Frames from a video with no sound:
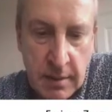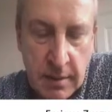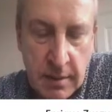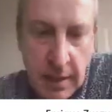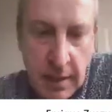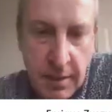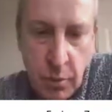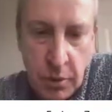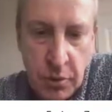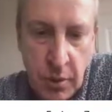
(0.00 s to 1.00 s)
I think what you
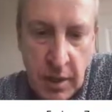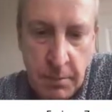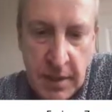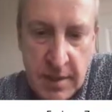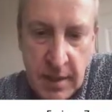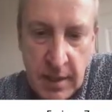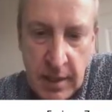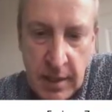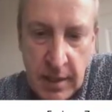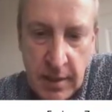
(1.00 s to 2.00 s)
are basically
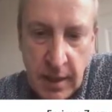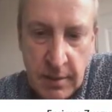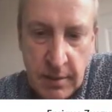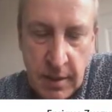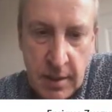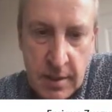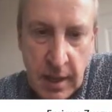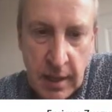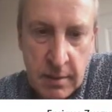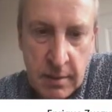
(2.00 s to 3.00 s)
indicating is
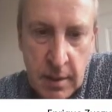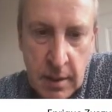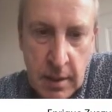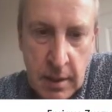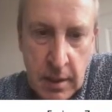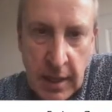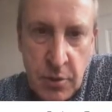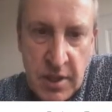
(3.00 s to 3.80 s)
that. Can you see the